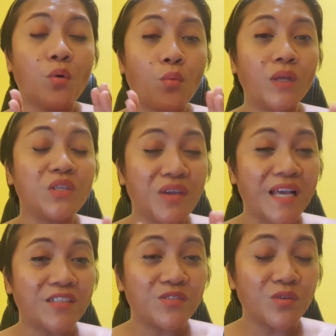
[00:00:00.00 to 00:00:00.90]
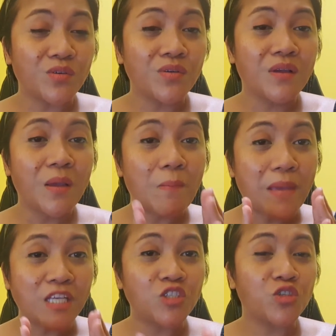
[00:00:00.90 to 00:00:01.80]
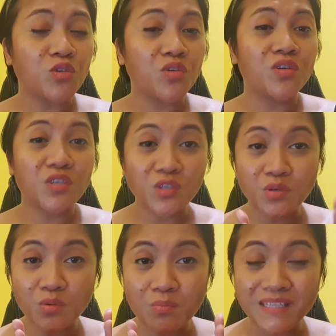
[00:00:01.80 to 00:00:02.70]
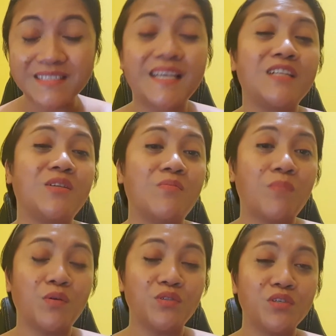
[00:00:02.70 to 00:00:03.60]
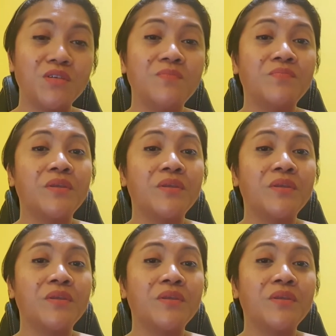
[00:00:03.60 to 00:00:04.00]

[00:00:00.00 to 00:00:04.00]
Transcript: When you answer, make sure you maintain composure,